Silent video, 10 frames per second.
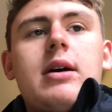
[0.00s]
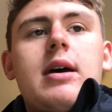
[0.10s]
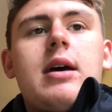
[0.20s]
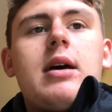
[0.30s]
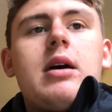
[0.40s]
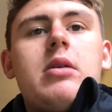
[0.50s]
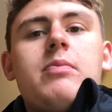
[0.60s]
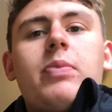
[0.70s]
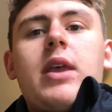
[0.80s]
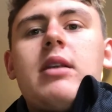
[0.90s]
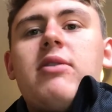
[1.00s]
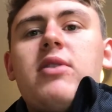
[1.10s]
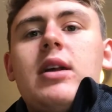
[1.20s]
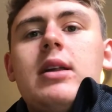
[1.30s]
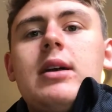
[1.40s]
And I
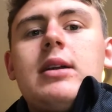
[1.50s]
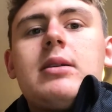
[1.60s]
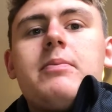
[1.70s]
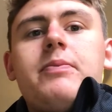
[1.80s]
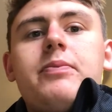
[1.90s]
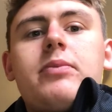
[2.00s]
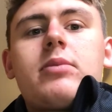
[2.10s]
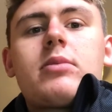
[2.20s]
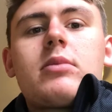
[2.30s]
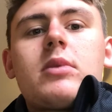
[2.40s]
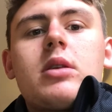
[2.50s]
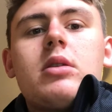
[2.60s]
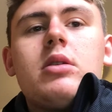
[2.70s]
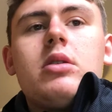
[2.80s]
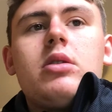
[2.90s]
feel like
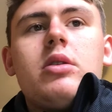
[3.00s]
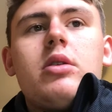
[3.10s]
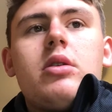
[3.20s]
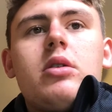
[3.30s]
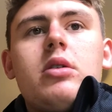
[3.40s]
the